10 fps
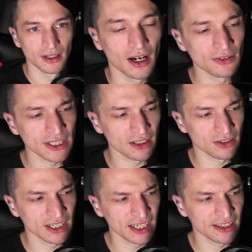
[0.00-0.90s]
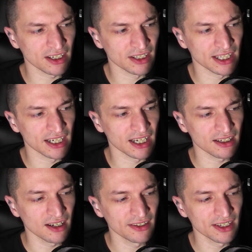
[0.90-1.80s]
I don't think I learned anything on that
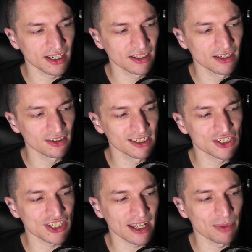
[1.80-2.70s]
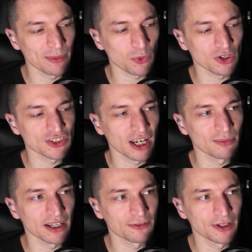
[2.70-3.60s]
day. I think I literally just had paperwork signed
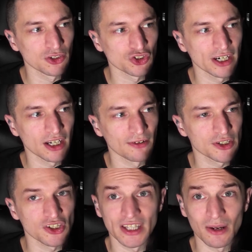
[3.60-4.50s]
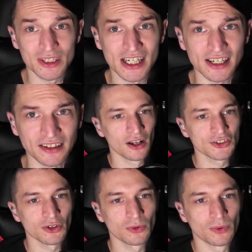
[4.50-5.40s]
by the field training officer and that was it.
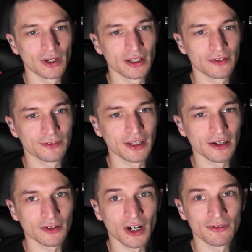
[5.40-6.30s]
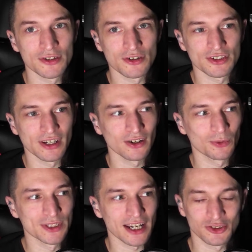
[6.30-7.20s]
Also, one of the other officers there
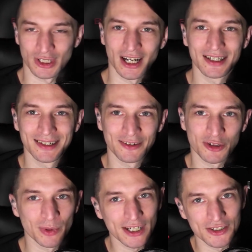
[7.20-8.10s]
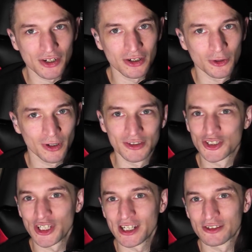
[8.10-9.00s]
was actually kind enough to bring us all grilled
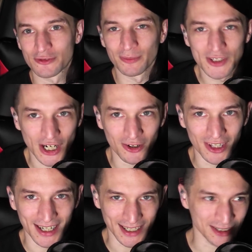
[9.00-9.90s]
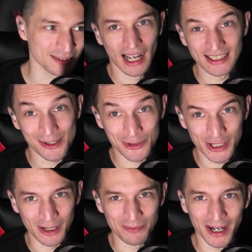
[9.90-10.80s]
cheese from the chow line. As I was
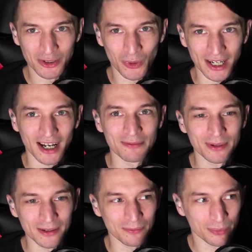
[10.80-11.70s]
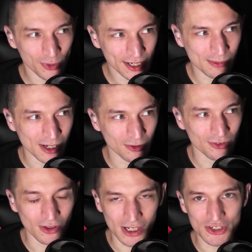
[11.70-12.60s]
saying, by the way, I've been bringing my
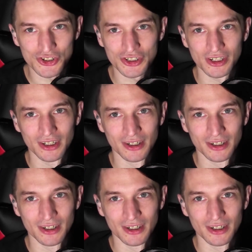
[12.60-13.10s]
own lunch